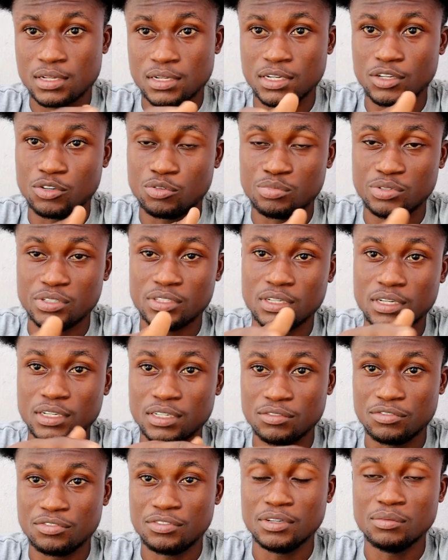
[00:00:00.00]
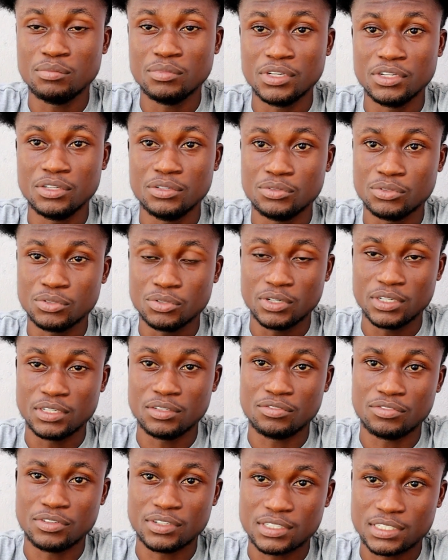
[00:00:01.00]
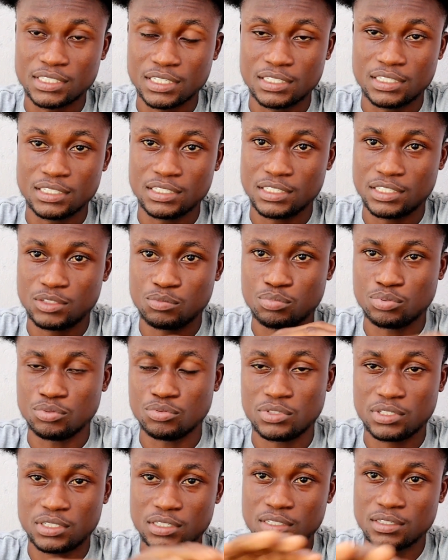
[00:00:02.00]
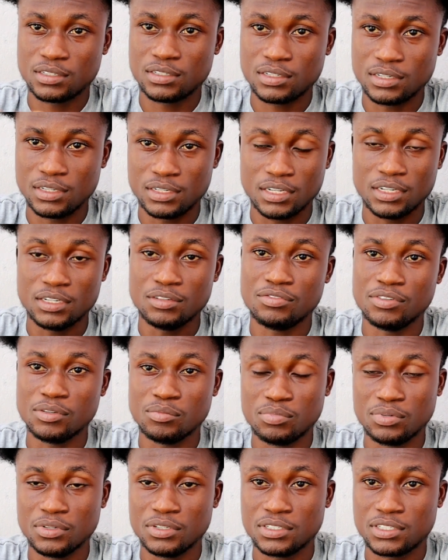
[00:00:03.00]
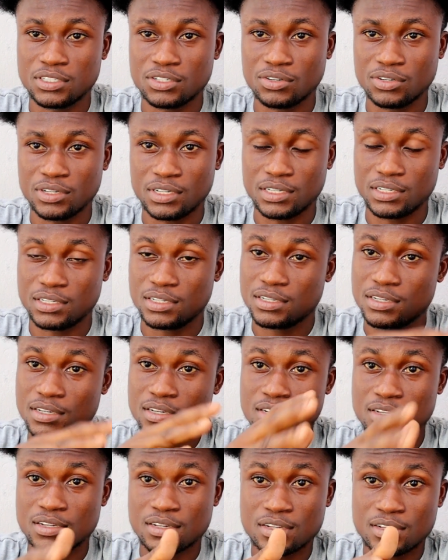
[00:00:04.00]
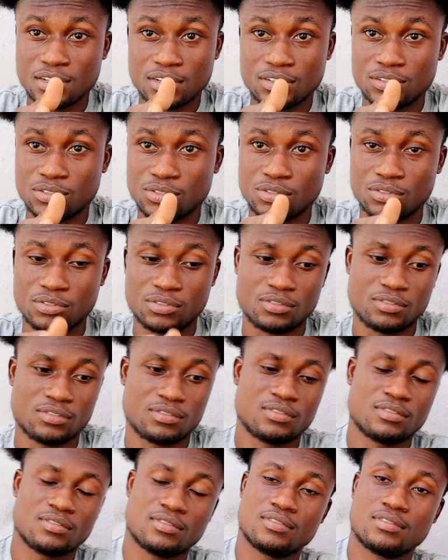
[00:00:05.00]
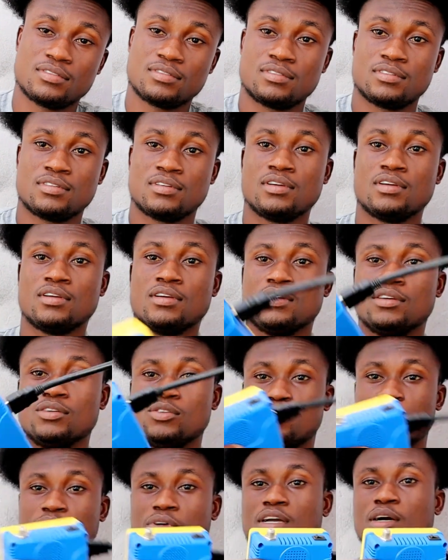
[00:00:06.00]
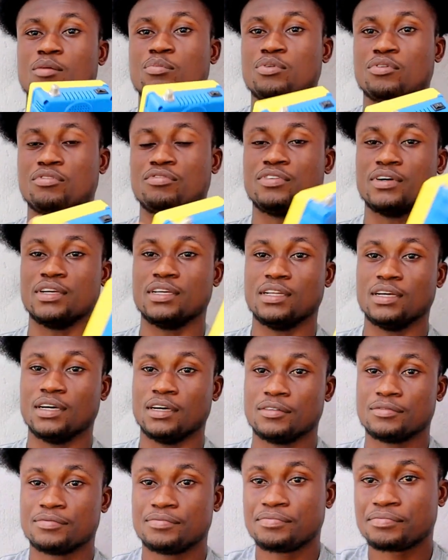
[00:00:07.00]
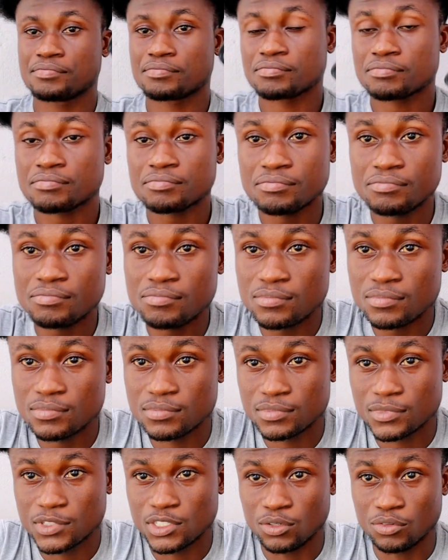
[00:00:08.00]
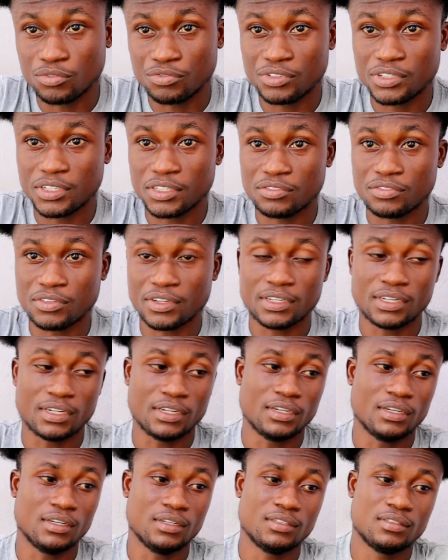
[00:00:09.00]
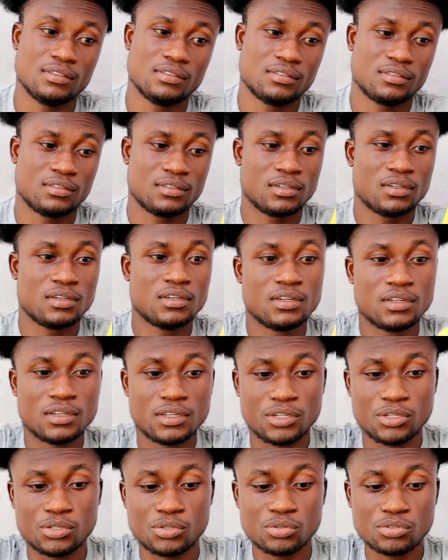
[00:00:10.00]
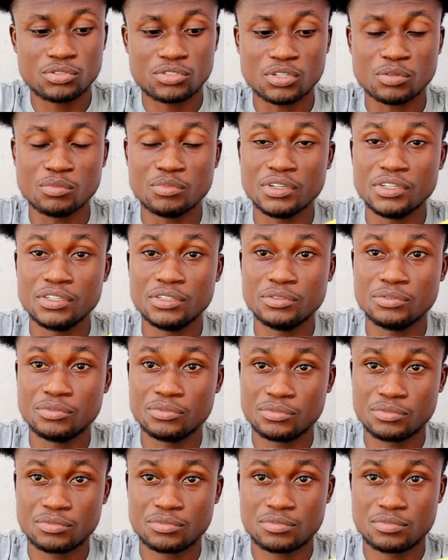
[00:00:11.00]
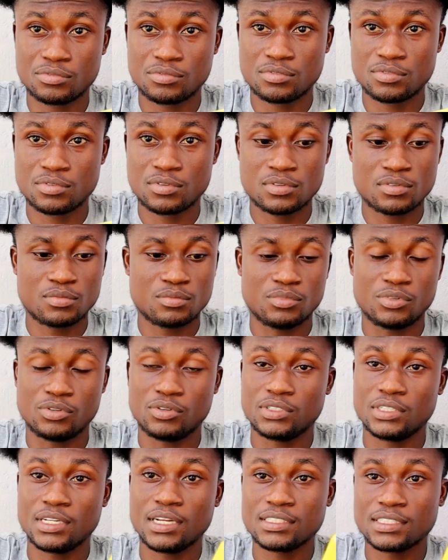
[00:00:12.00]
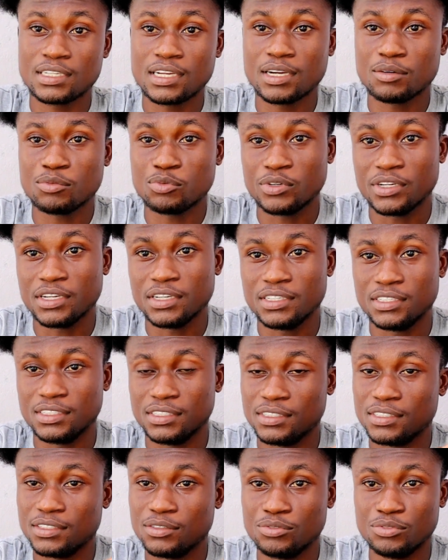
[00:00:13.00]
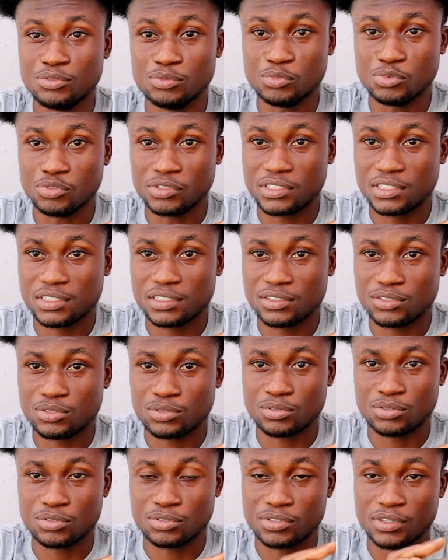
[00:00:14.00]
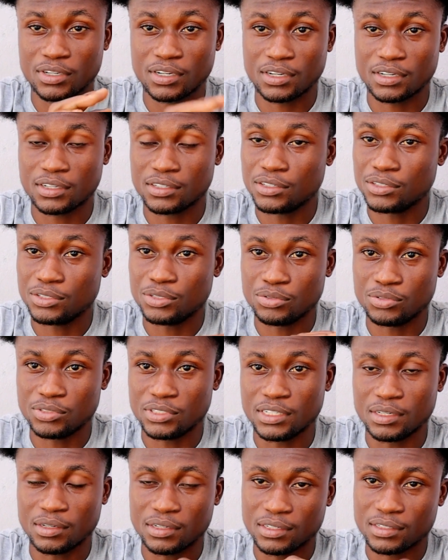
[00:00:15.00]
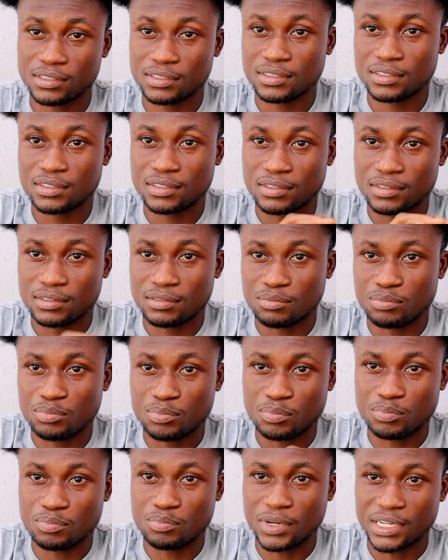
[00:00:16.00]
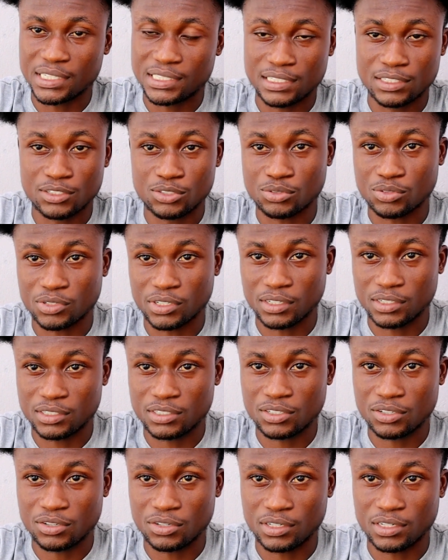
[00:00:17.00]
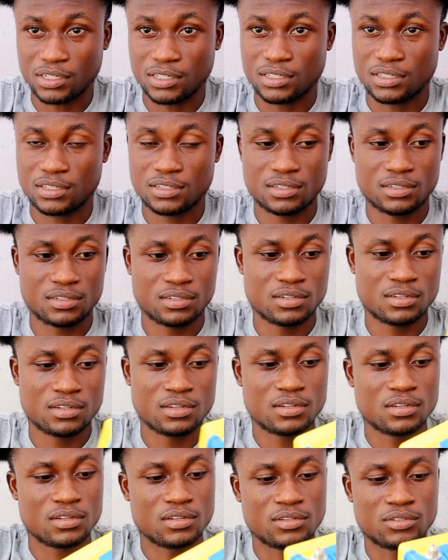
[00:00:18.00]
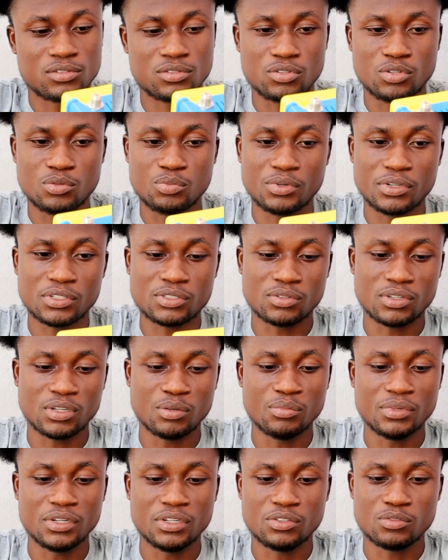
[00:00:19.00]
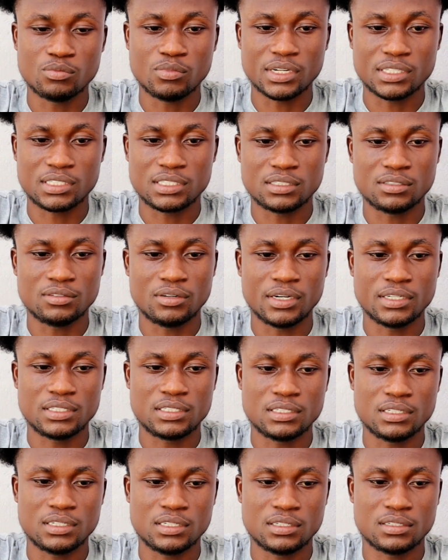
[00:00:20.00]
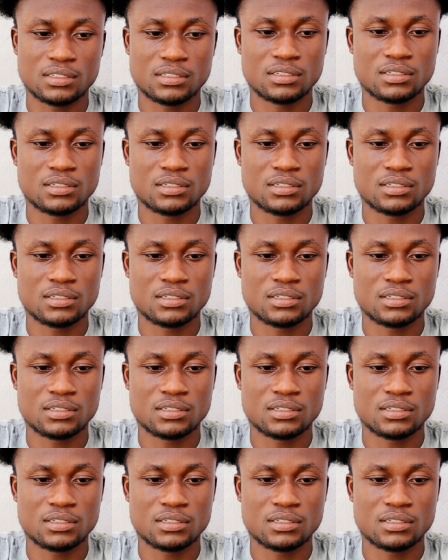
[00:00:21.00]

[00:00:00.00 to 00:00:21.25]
there will be a different menu or a different settings put in a different place. Okay, so you pick up your finder, a V8 finder, and then you to the menu, because it doesn't come with any remote, so you're gonna use the buttons on it. Okay, so you press on the menu button right here.